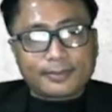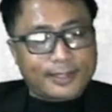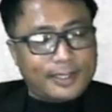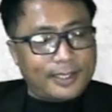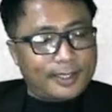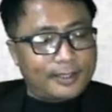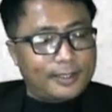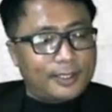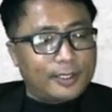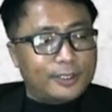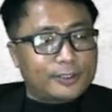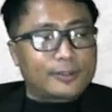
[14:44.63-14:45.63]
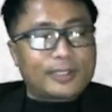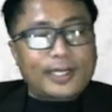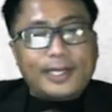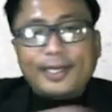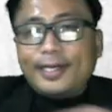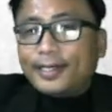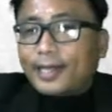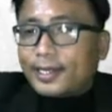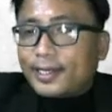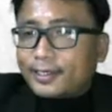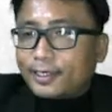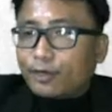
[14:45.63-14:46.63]
Clear? So the
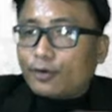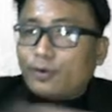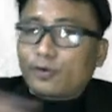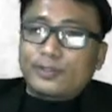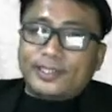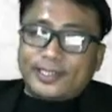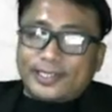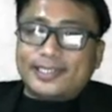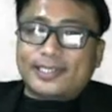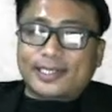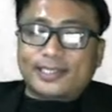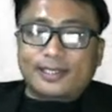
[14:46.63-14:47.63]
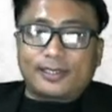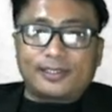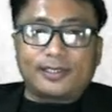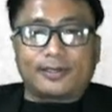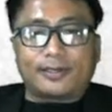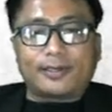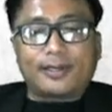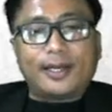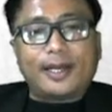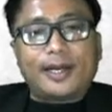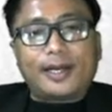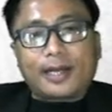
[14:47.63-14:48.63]
entire ecological succession,
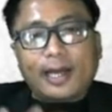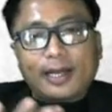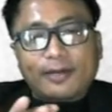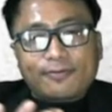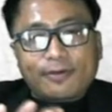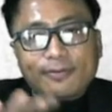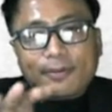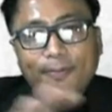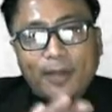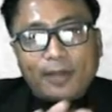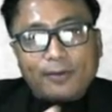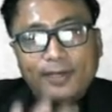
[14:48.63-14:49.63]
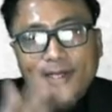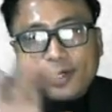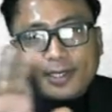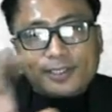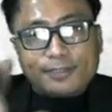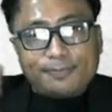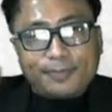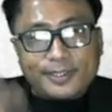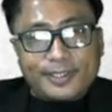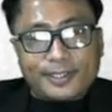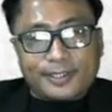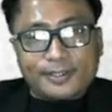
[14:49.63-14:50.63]
right from the pioneering
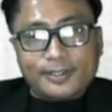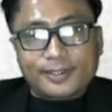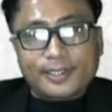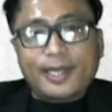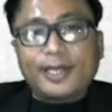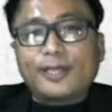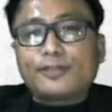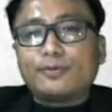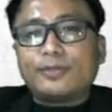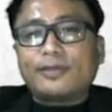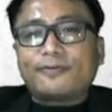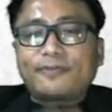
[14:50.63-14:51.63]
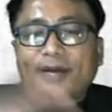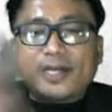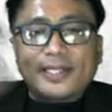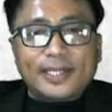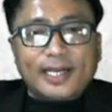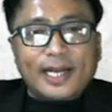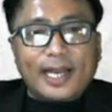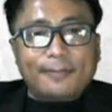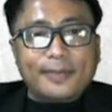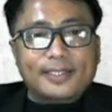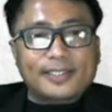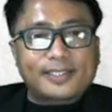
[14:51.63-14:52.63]
species to the final
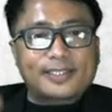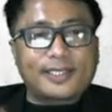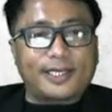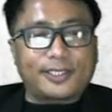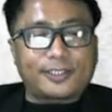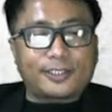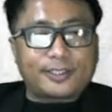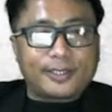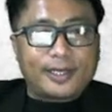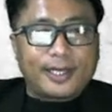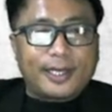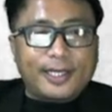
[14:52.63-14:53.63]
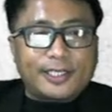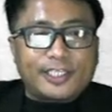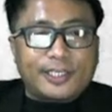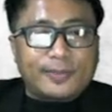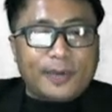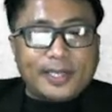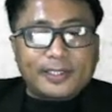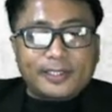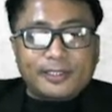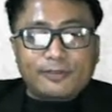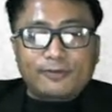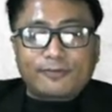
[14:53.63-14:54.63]
climax stage, is
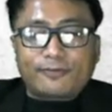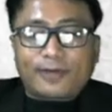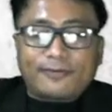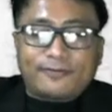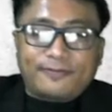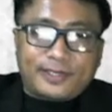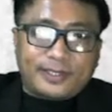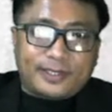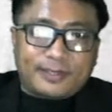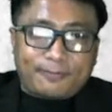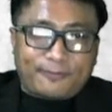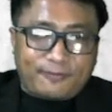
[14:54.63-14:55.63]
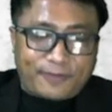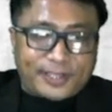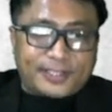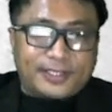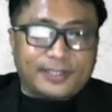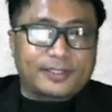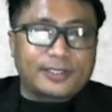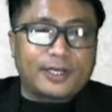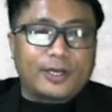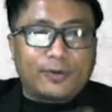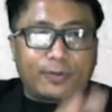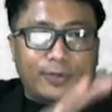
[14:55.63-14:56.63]
divided into 5 phases
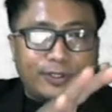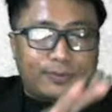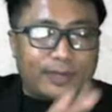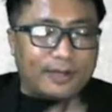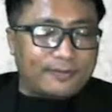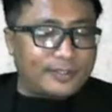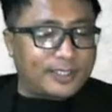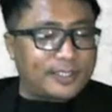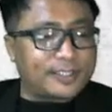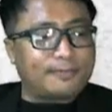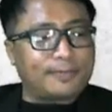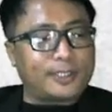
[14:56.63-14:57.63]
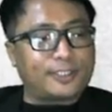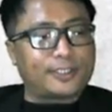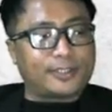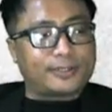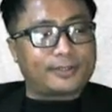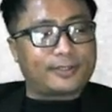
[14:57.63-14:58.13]
which we have just mentioned.